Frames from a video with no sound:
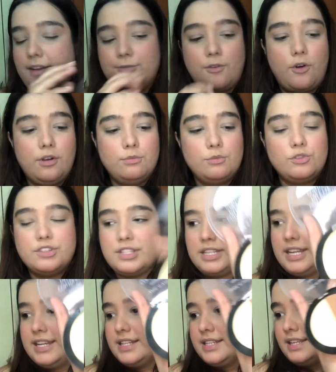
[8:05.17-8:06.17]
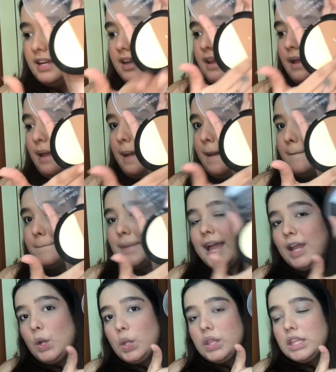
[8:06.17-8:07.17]
almost hit
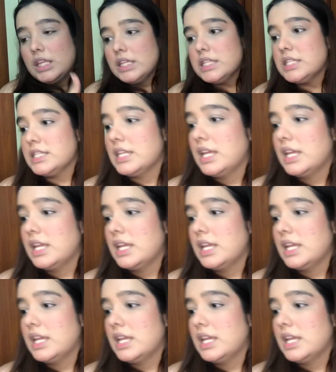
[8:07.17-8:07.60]
pan on this.